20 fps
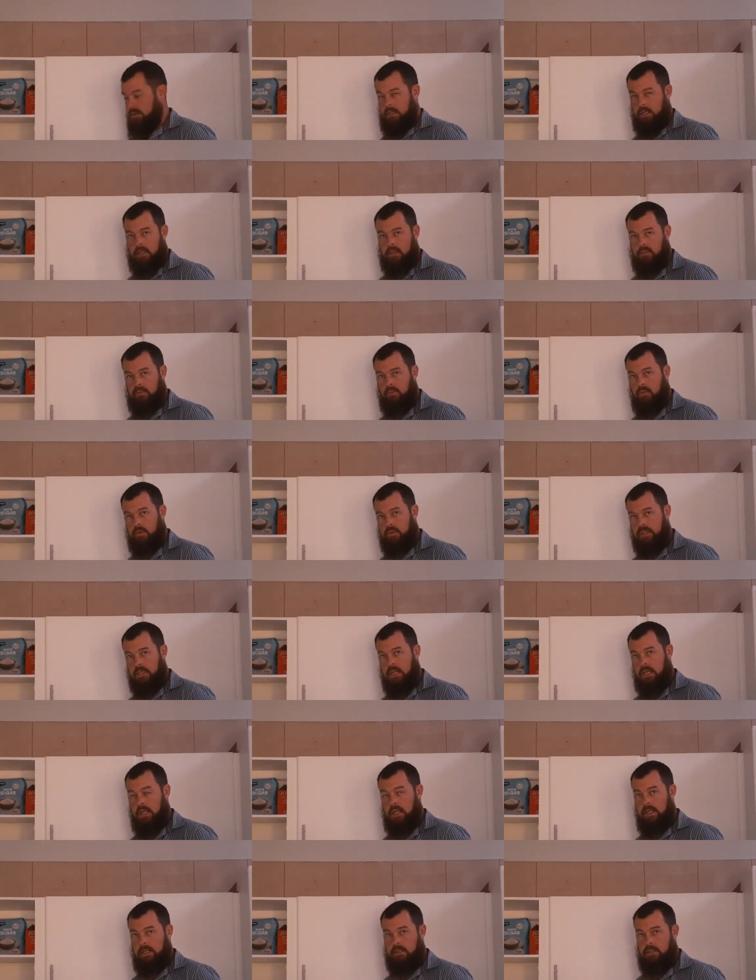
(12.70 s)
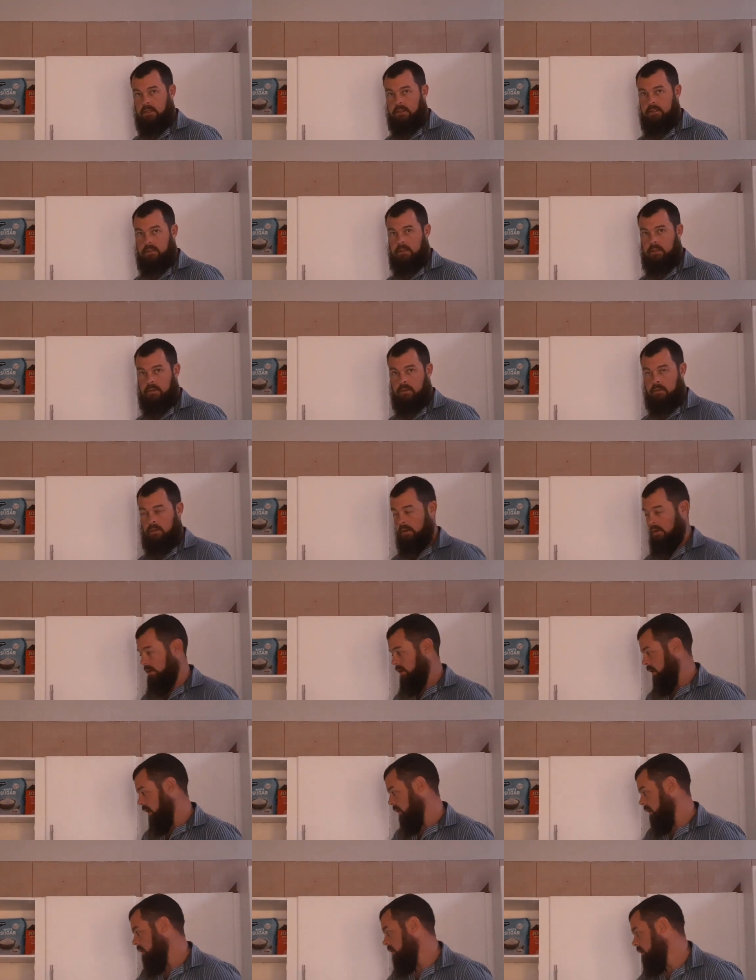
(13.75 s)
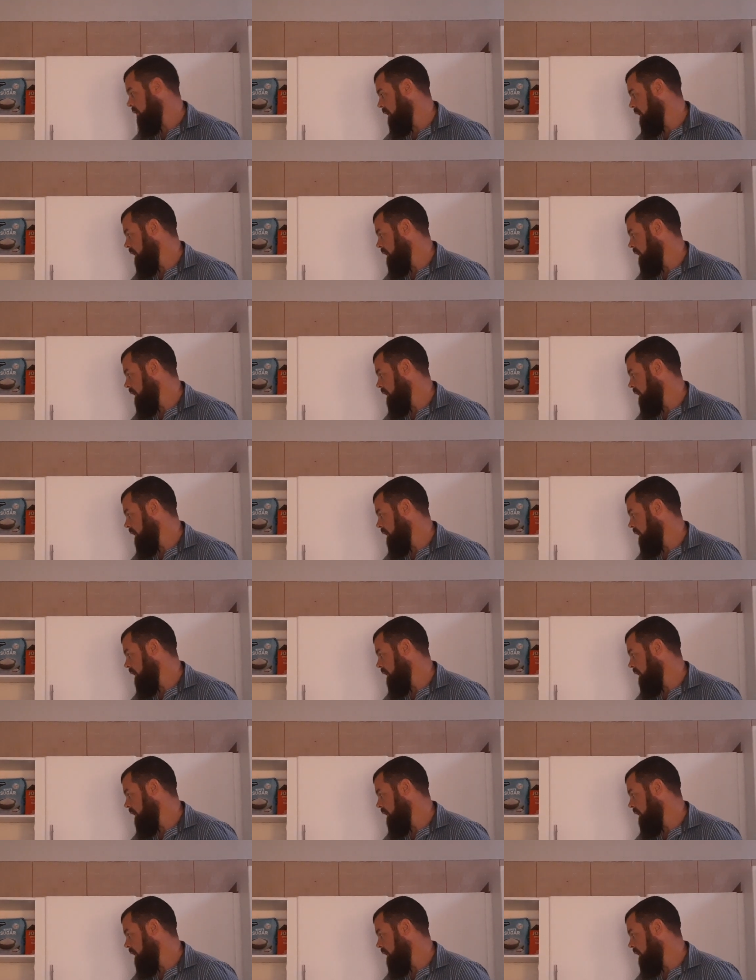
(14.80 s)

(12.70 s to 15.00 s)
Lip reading: takes 14 liters. Okay,